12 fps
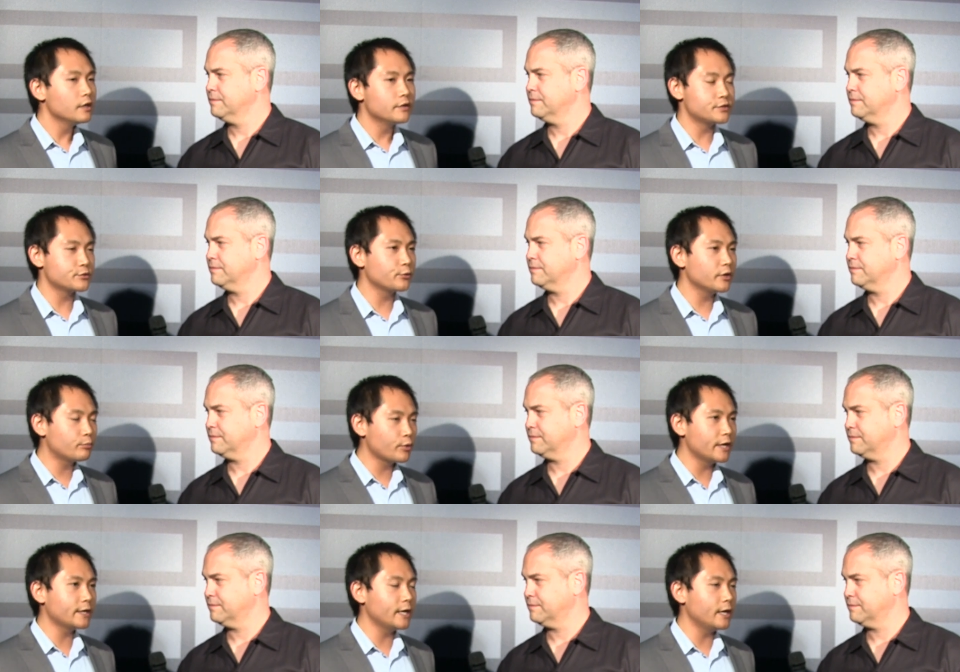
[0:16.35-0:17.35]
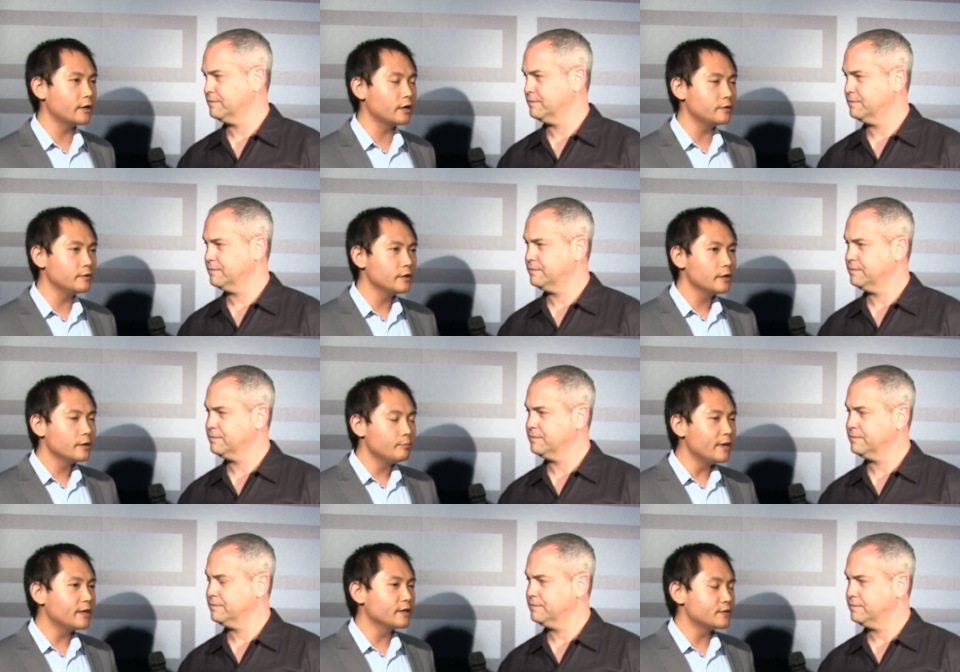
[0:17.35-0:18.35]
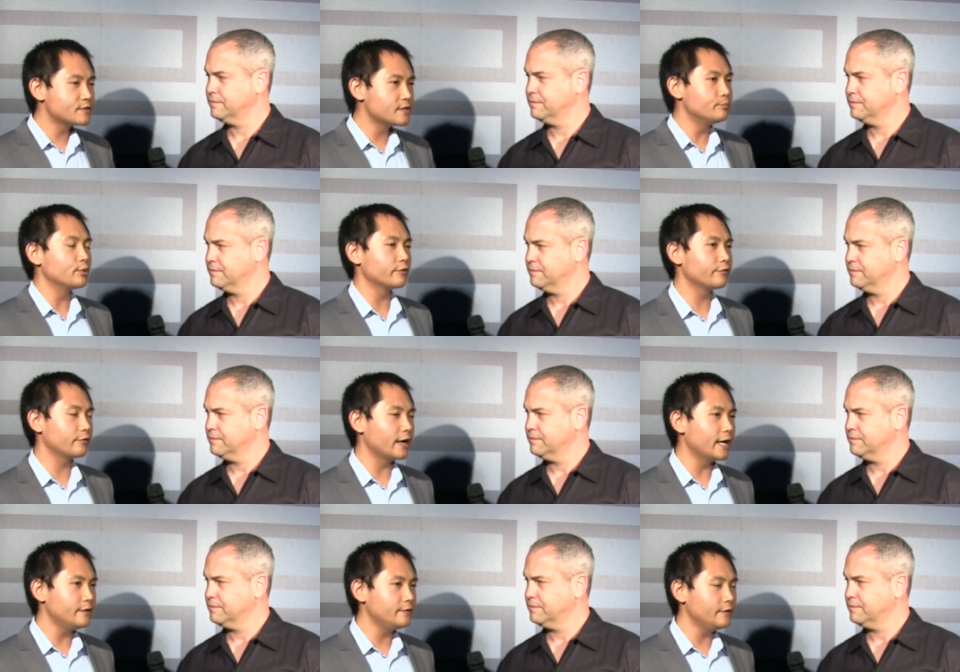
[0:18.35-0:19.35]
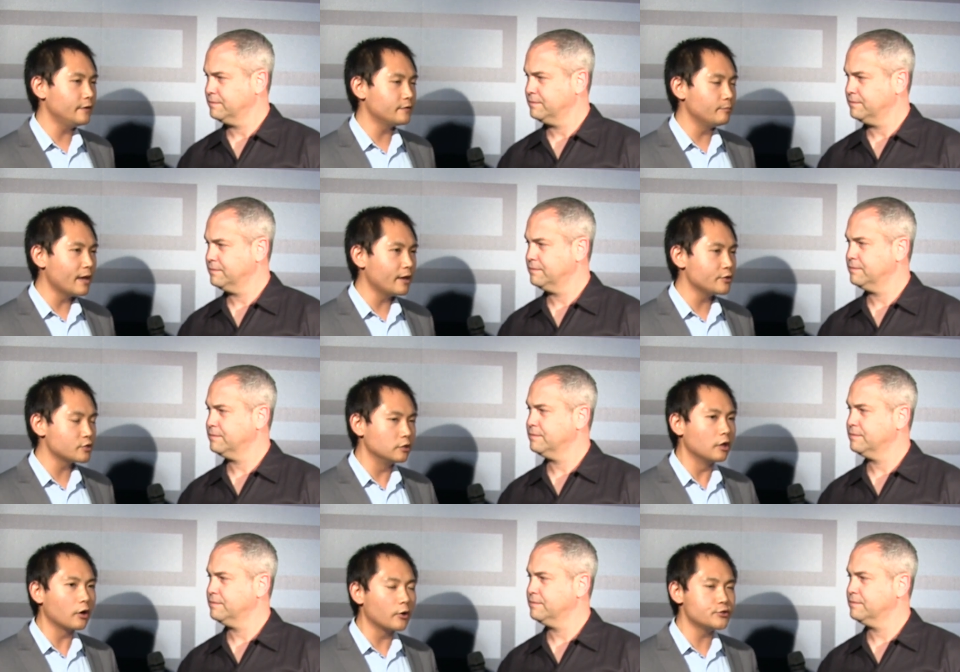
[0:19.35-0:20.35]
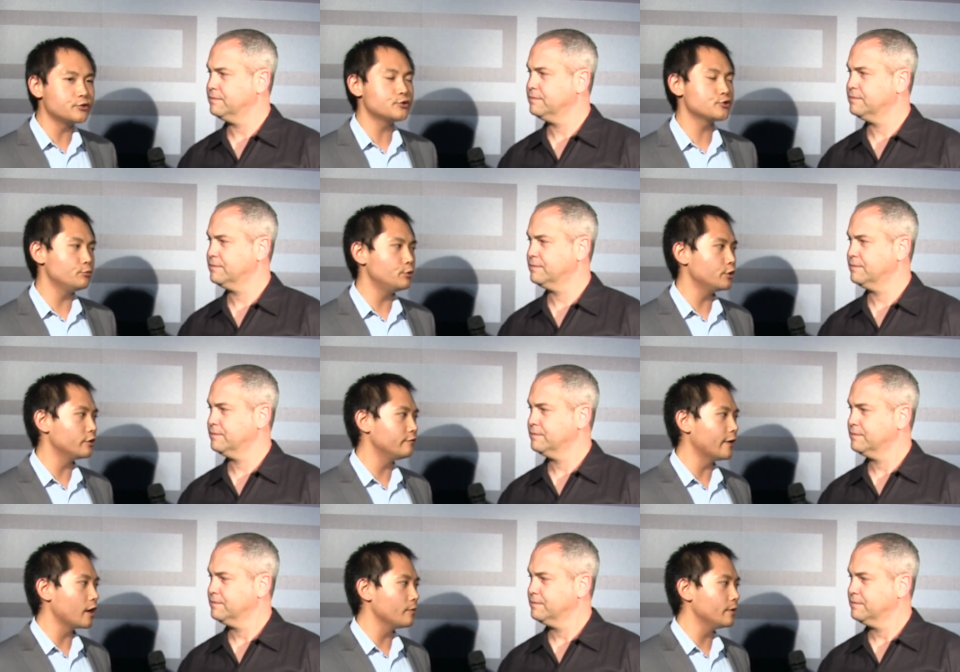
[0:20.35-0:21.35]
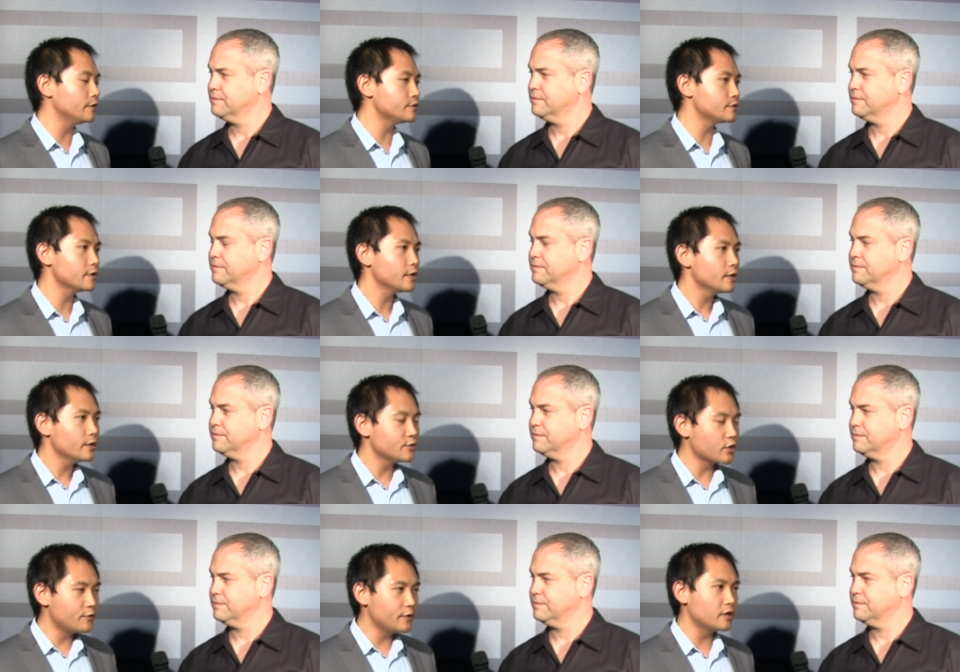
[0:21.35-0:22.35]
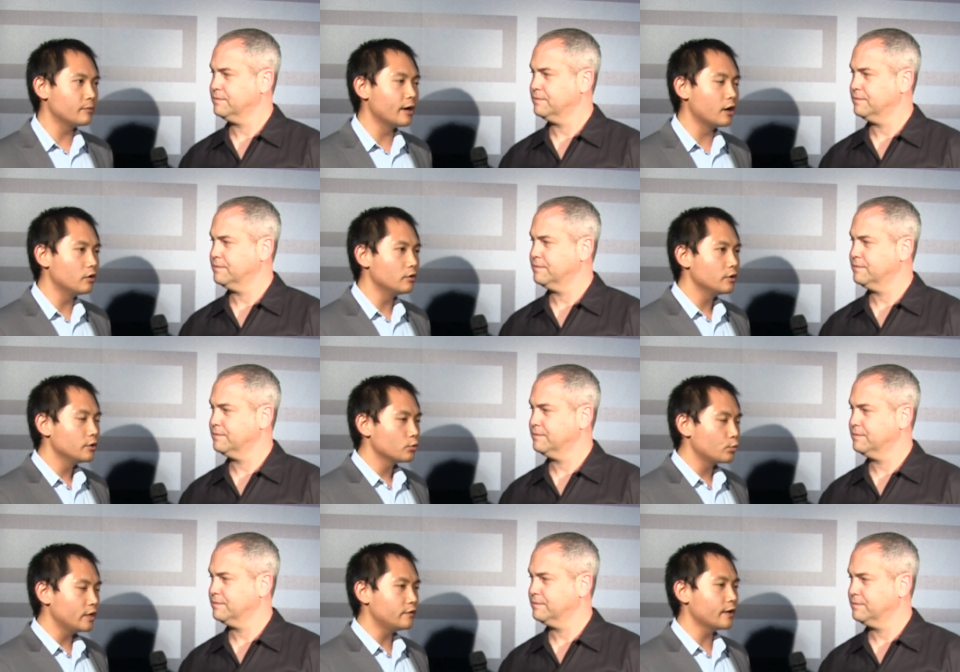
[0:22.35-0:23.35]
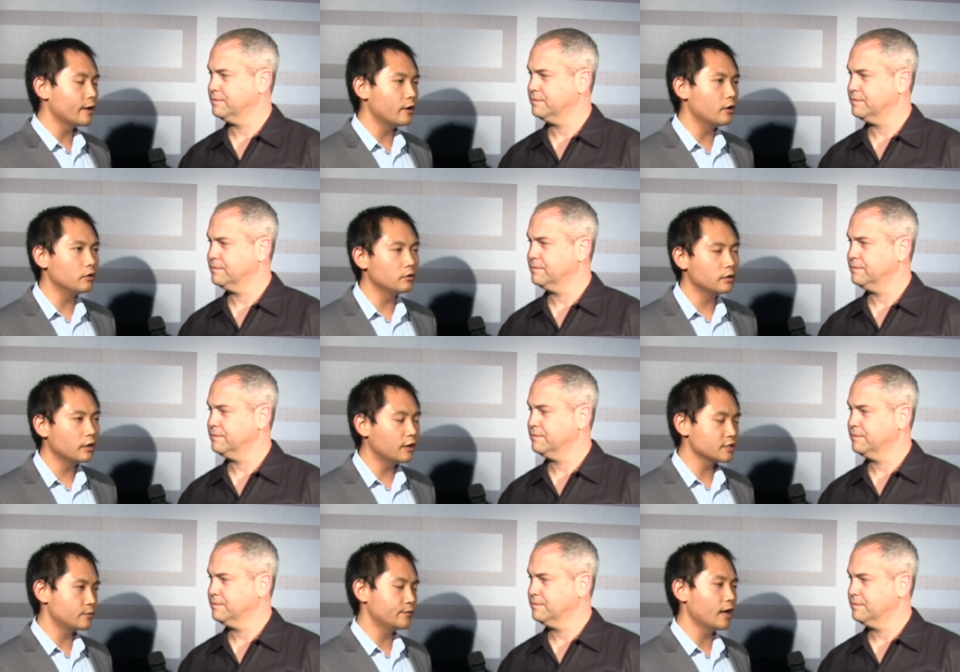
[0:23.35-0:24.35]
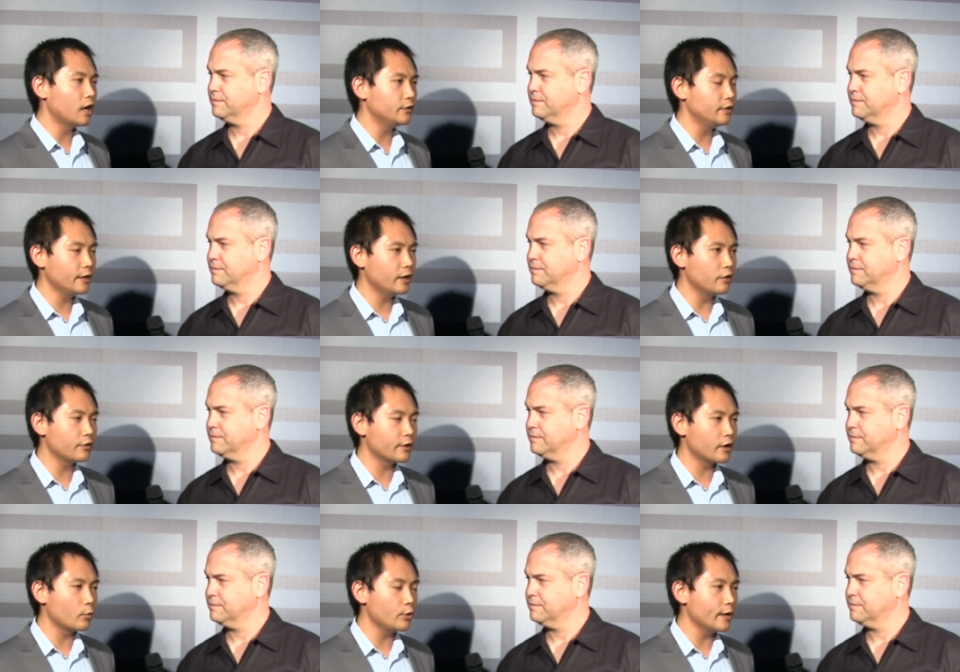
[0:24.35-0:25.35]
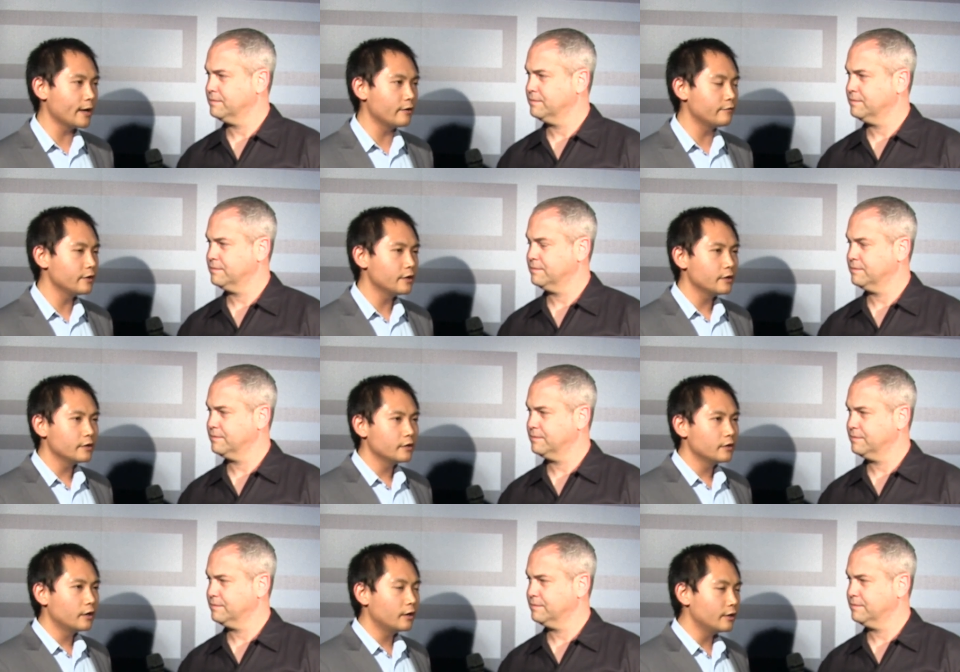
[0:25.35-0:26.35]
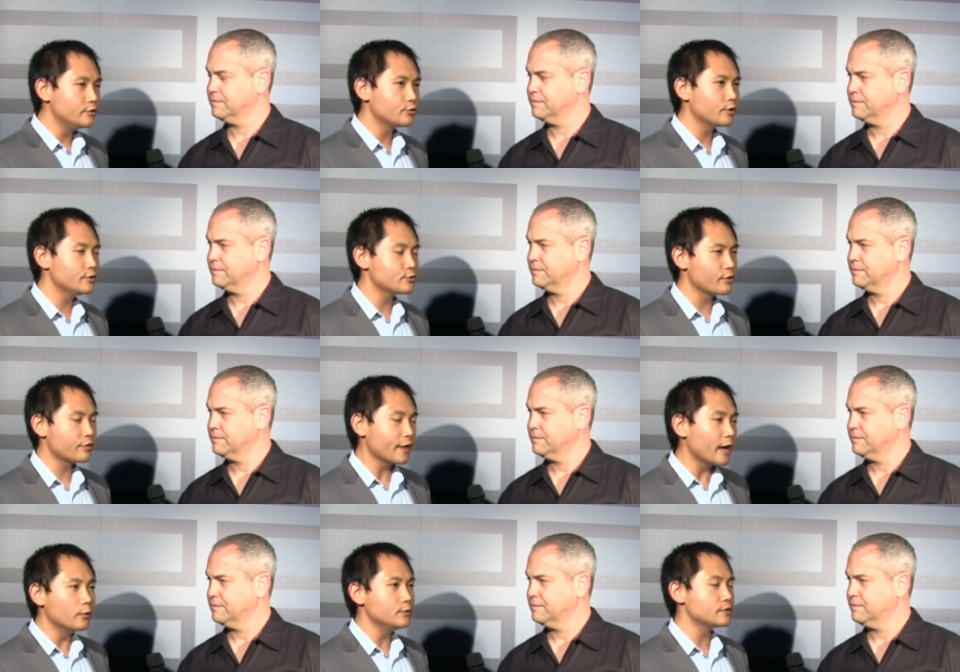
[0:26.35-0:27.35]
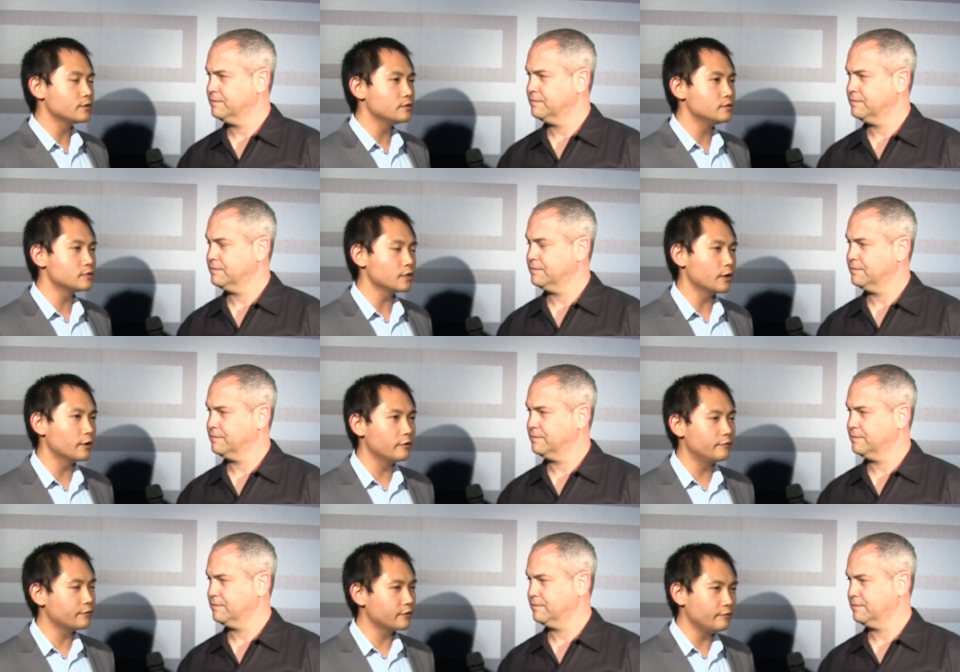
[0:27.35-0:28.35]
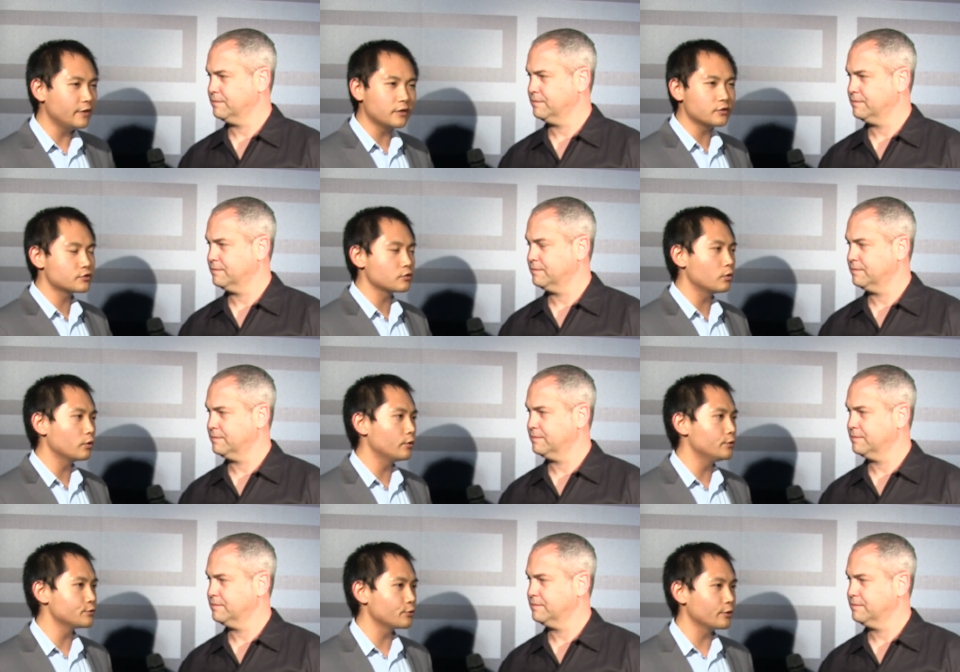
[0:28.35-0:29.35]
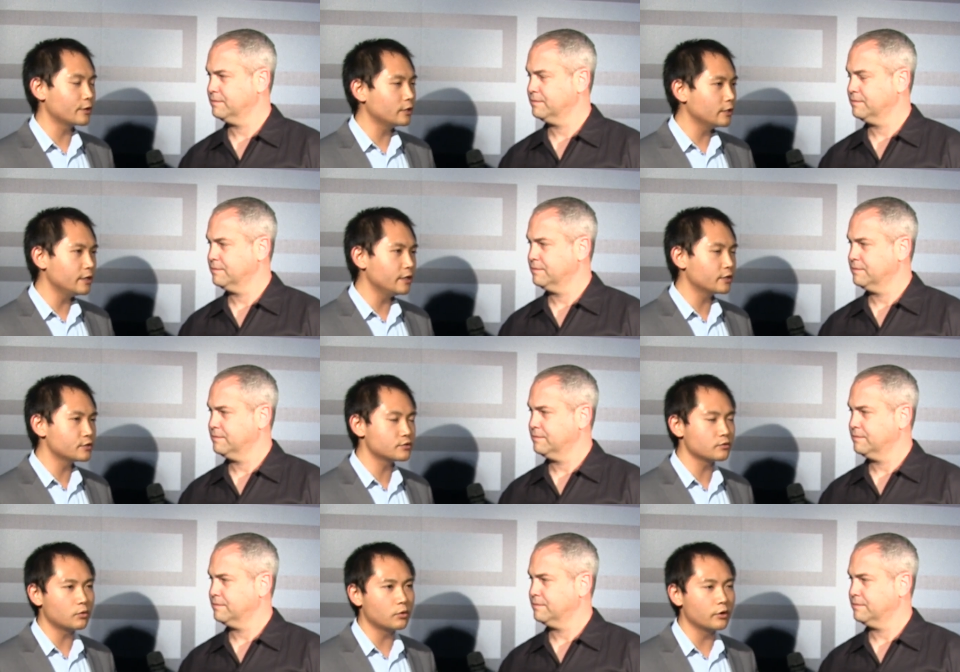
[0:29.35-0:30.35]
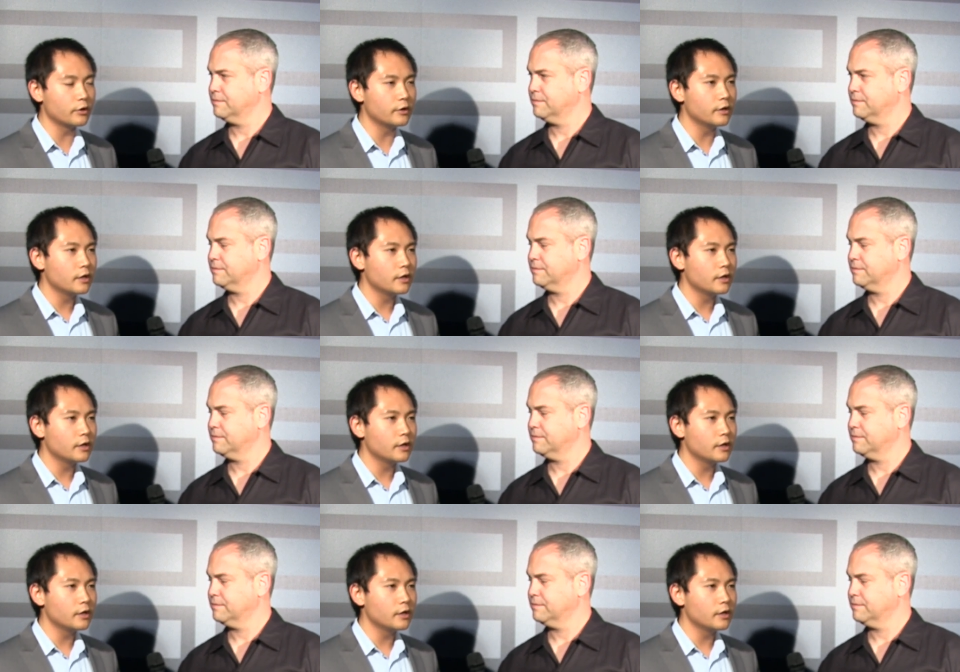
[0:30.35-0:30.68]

Speaker 1: This is really predicated on making it simpler for IT to manage large distributed environments. You start thinking about retail, hospitality, healthcare, where you have hundreds or thousands of convenience stores or clinics or